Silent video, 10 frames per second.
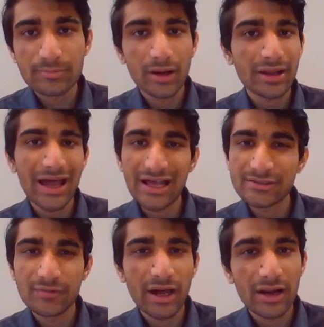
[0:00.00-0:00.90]
but
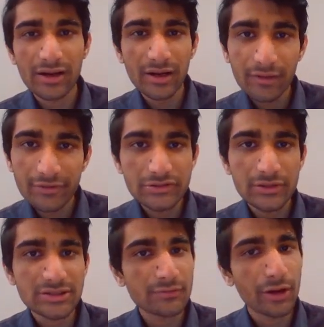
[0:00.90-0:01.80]
as we are
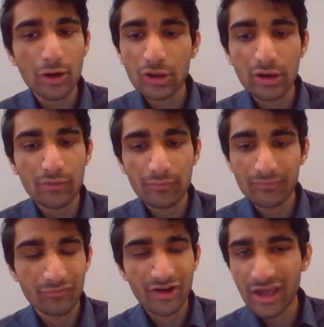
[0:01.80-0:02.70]
individuals, we are not going to
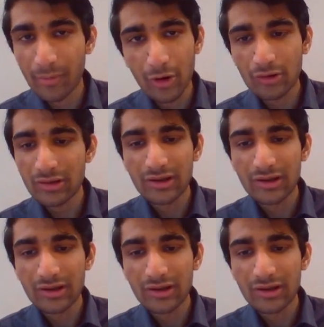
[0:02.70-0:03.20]
worry about